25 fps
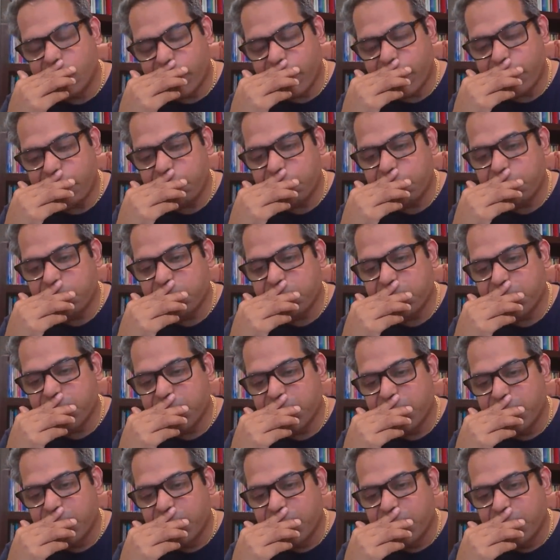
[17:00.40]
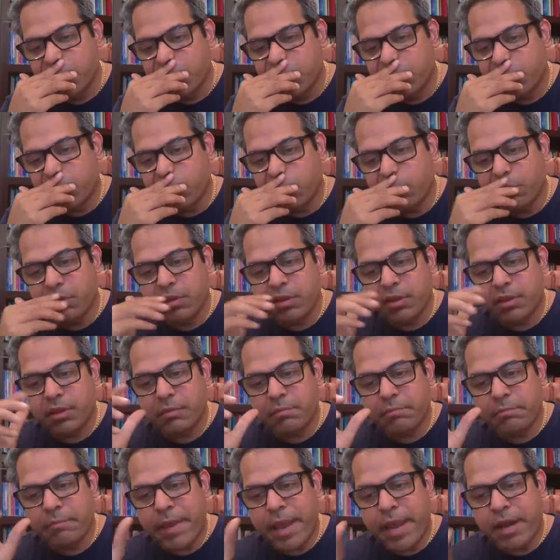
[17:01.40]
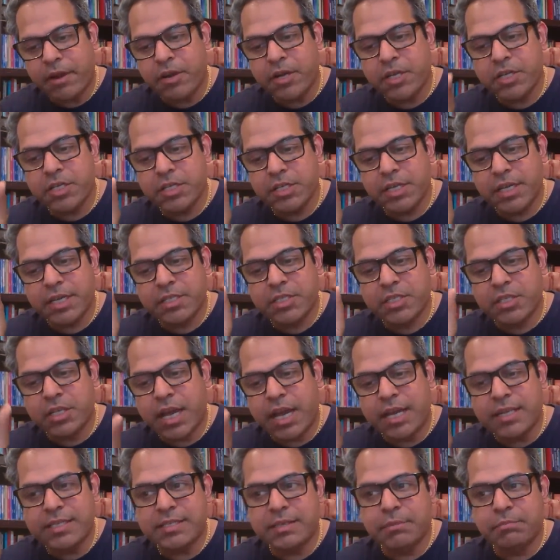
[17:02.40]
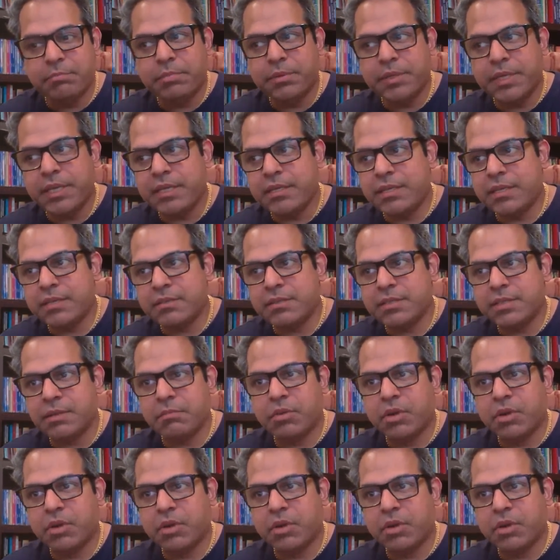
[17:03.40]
Okay. So the marriage is not simply the